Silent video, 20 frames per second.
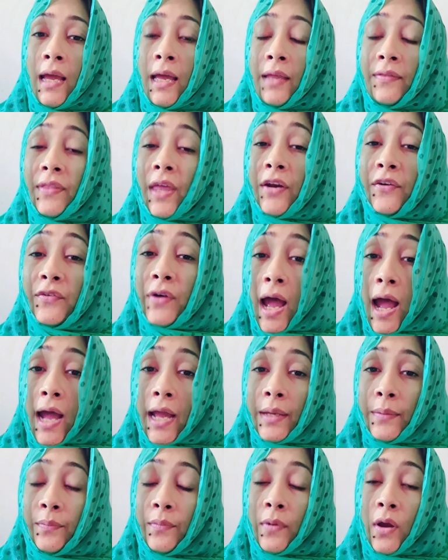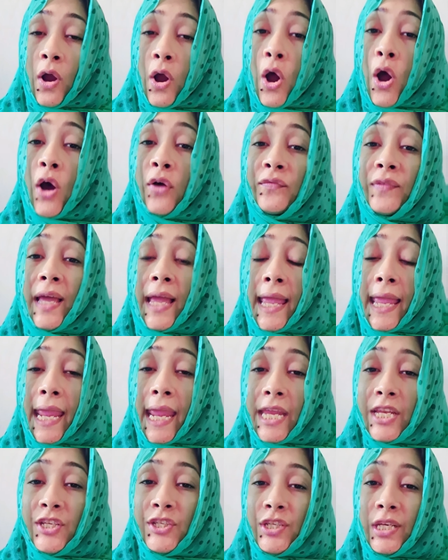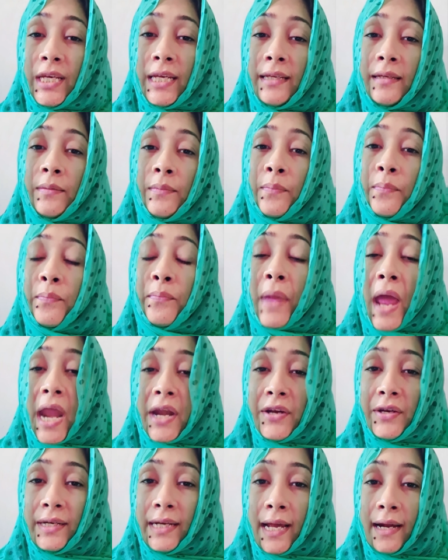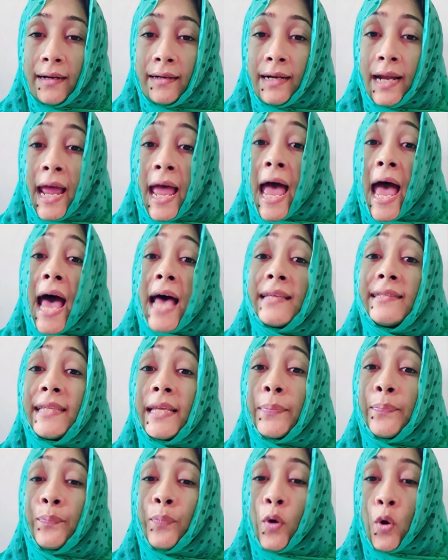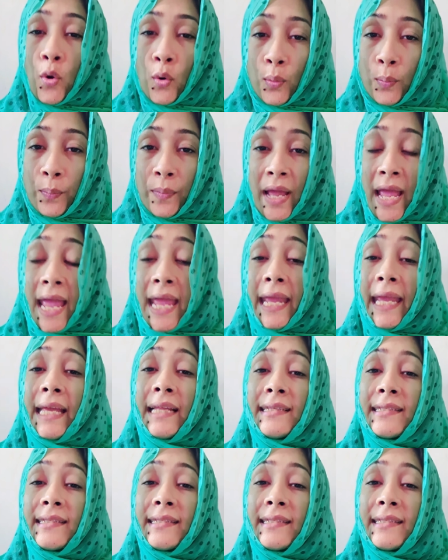The Rime of the Ancient Mariner as a poem in